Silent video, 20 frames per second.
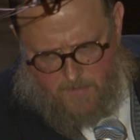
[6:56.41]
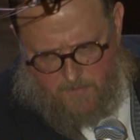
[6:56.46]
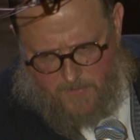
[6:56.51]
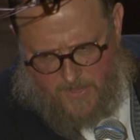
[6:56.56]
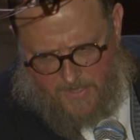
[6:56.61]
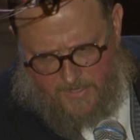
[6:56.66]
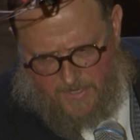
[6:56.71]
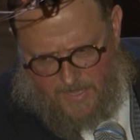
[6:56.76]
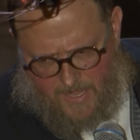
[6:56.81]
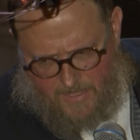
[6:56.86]

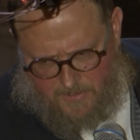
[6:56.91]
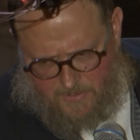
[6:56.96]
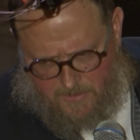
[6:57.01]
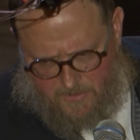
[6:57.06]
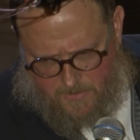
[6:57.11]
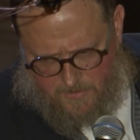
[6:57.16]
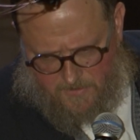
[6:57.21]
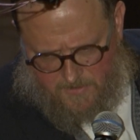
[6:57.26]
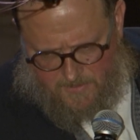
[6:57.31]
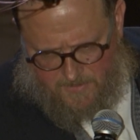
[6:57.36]

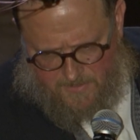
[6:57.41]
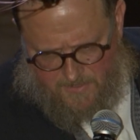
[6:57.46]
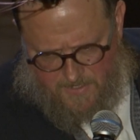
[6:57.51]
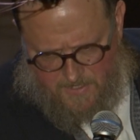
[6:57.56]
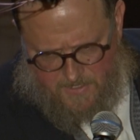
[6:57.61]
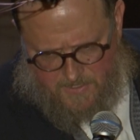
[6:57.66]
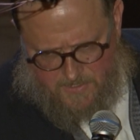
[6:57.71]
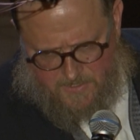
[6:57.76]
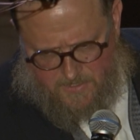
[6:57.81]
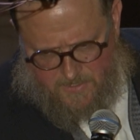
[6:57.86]
pedagogical
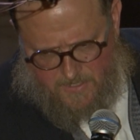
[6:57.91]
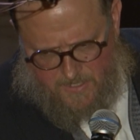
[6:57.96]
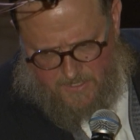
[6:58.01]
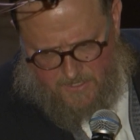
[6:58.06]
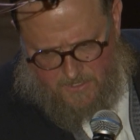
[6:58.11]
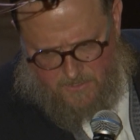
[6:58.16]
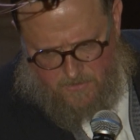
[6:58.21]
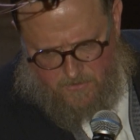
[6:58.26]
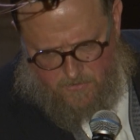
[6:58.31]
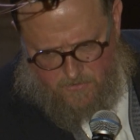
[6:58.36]
techniques and that
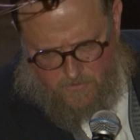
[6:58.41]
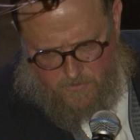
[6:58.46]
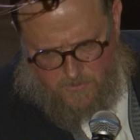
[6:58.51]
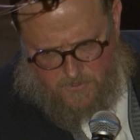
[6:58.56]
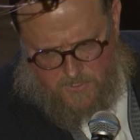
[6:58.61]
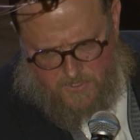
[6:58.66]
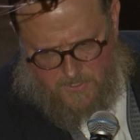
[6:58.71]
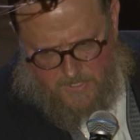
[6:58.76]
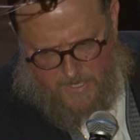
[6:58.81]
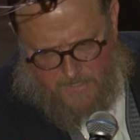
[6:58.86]
he
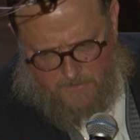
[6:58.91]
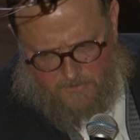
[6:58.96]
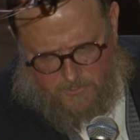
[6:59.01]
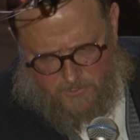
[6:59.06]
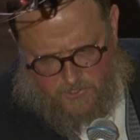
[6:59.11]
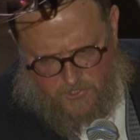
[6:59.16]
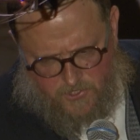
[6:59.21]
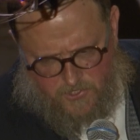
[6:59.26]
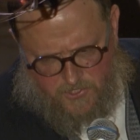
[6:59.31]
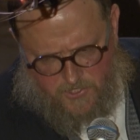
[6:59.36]
used in how to
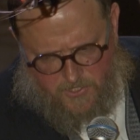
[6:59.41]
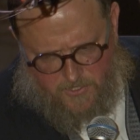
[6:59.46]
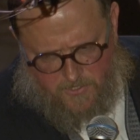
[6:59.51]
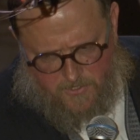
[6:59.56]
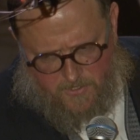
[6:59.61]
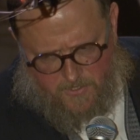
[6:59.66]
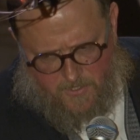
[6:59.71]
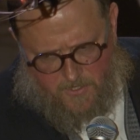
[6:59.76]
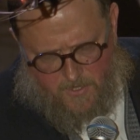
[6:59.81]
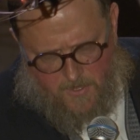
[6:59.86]

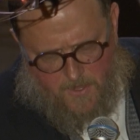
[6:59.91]
shear